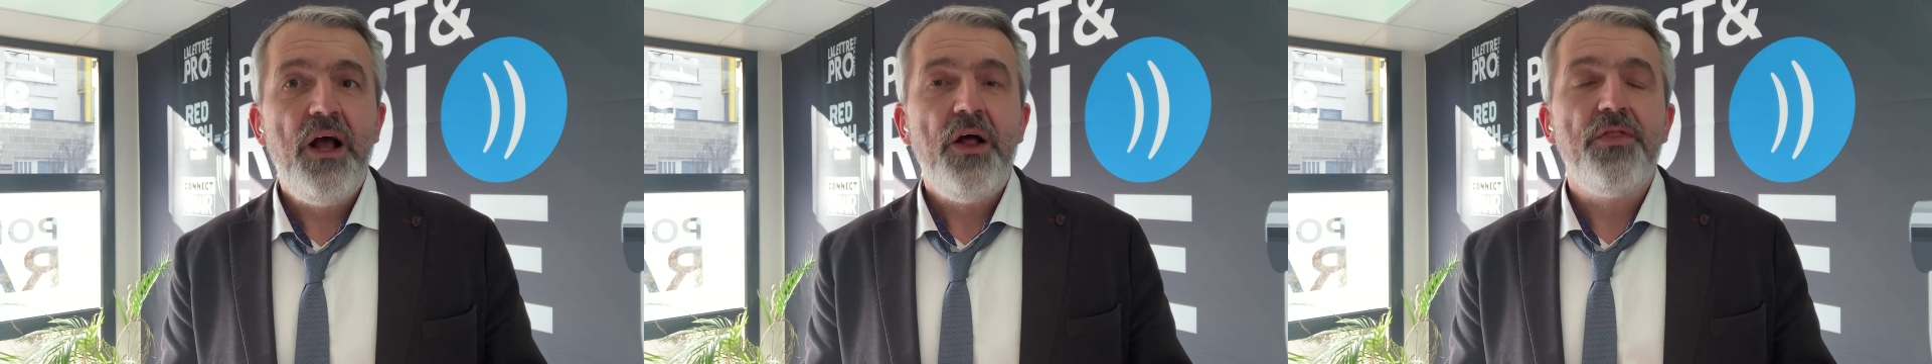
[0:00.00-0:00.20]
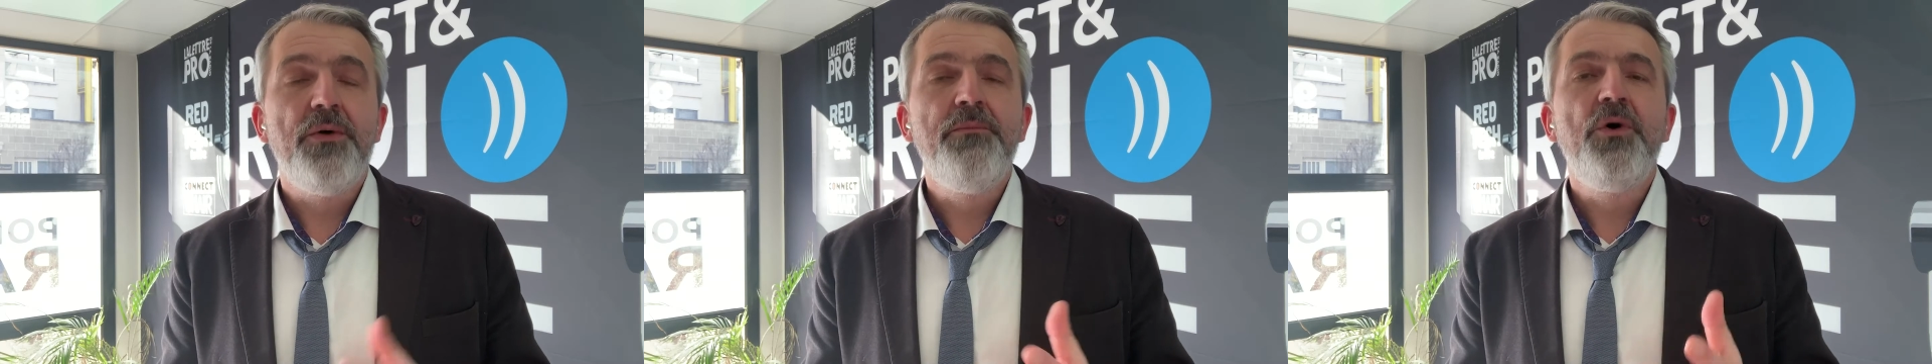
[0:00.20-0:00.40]

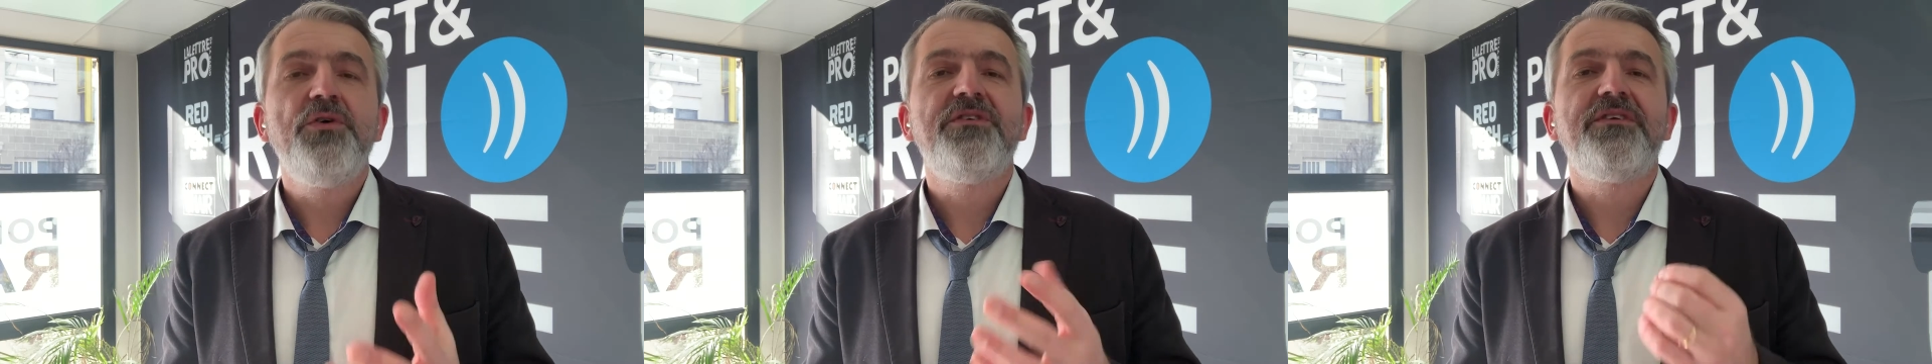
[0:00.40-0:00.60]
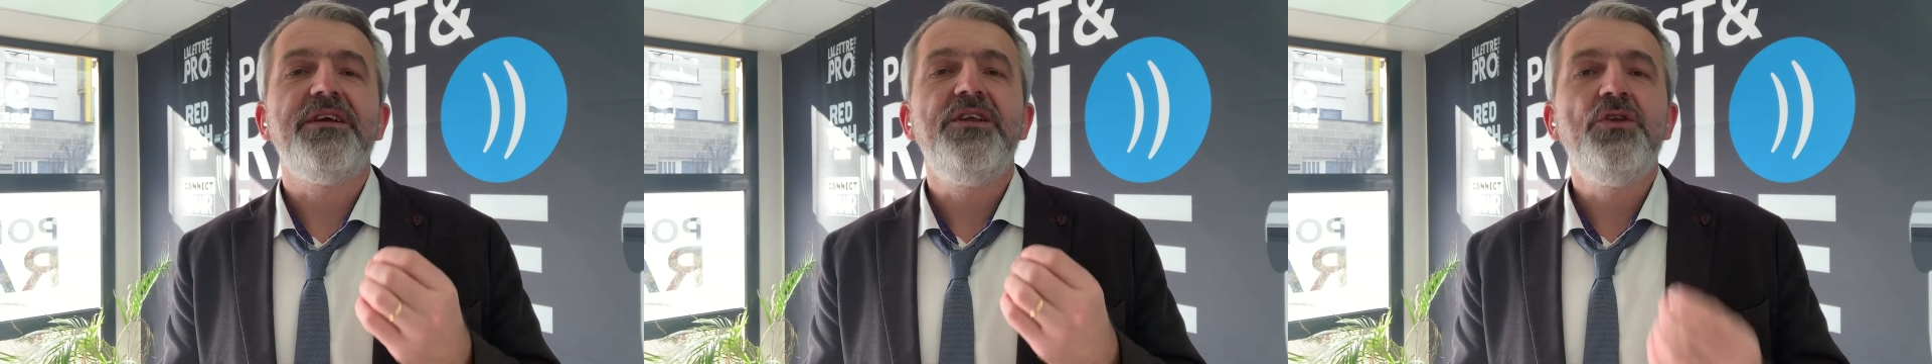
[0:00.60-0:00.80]
the
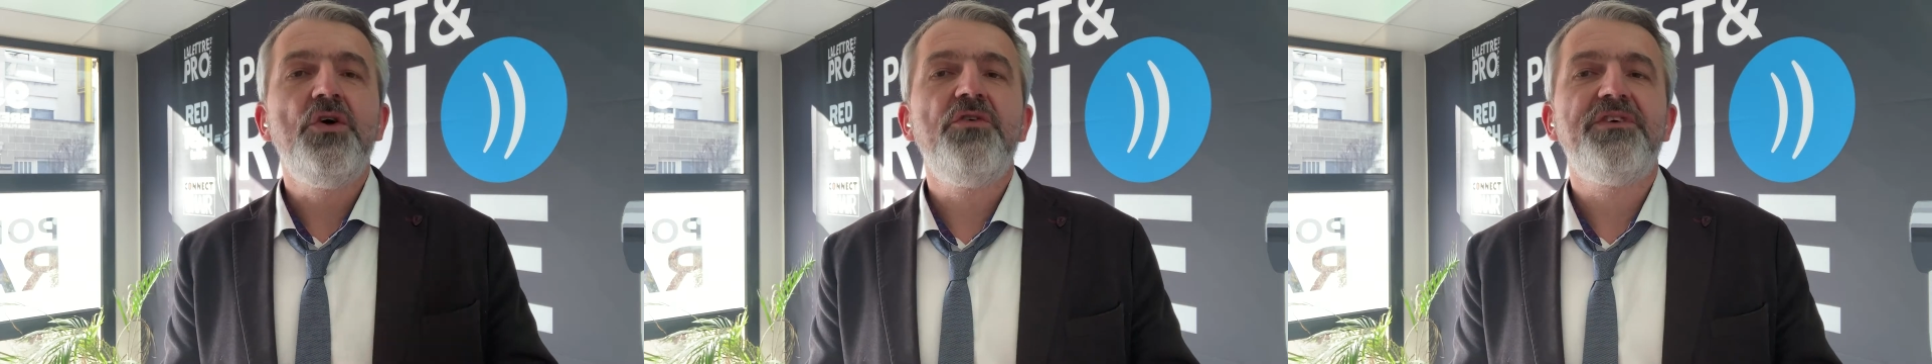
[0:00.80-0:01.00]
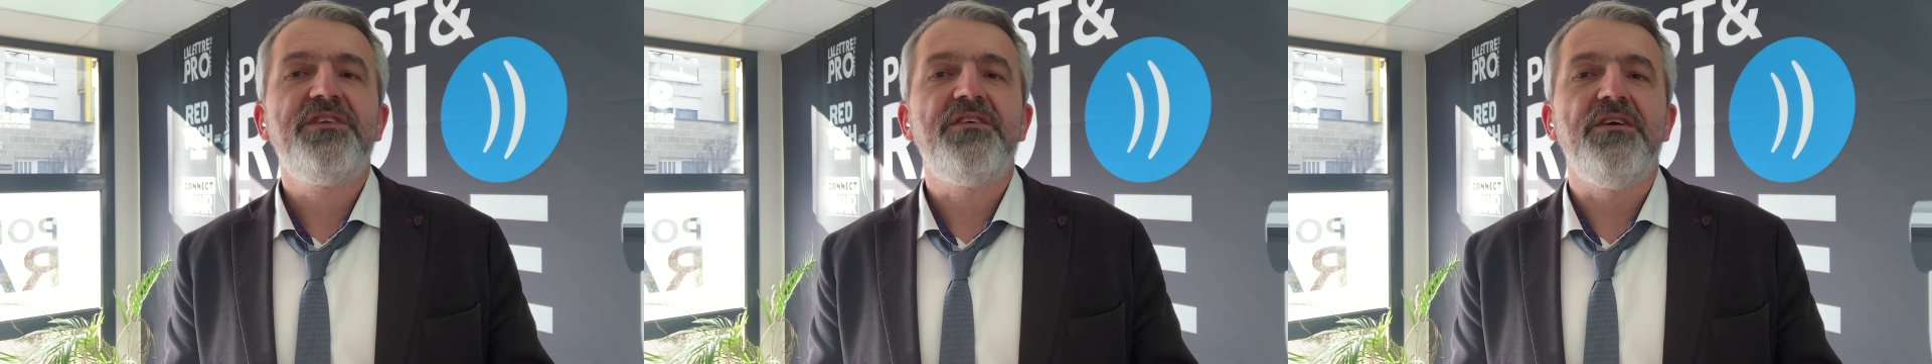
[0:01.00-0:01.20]
most
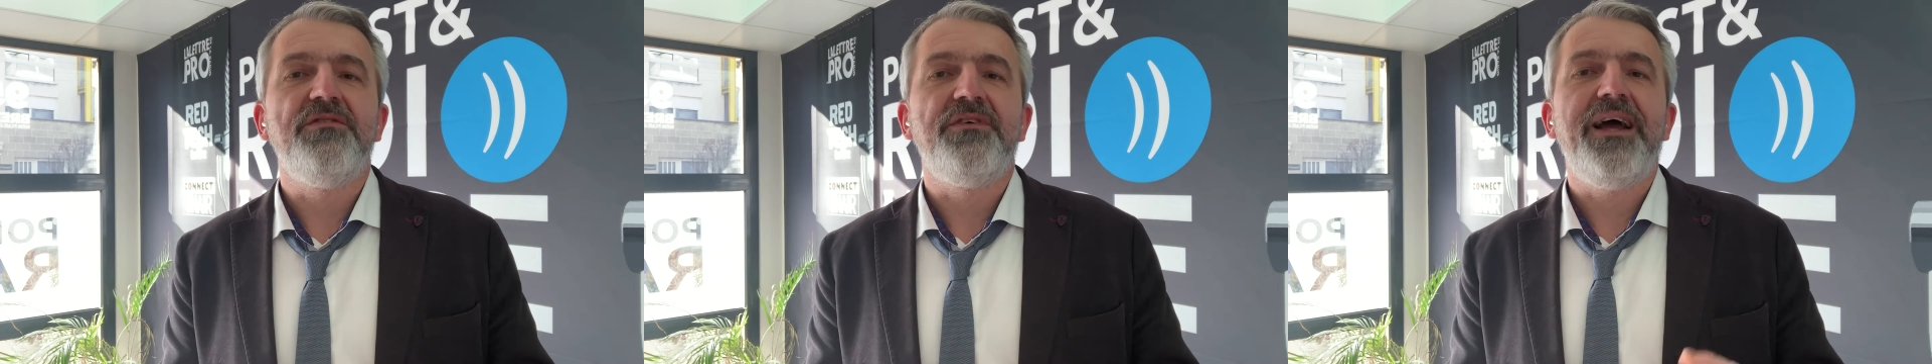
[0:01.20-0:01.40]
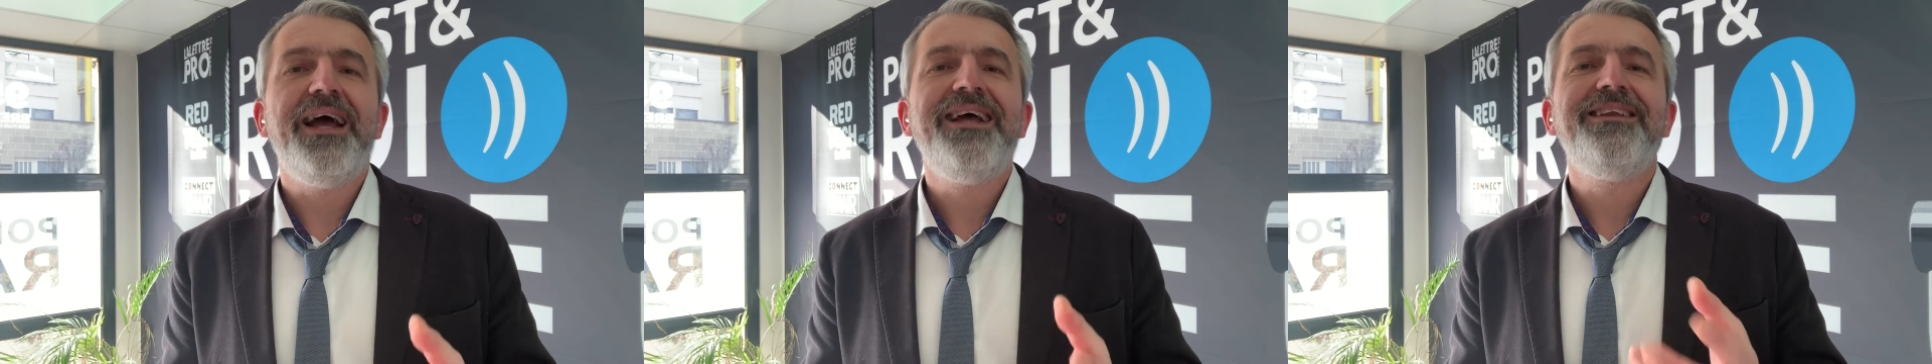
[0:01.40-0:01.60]

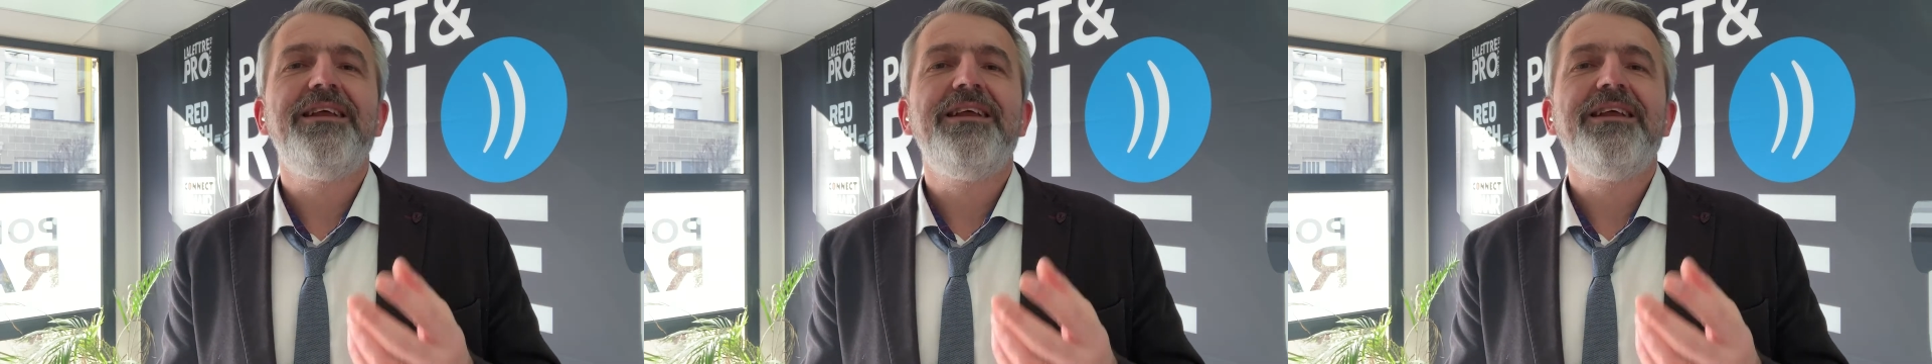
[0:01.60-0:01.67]
innovative and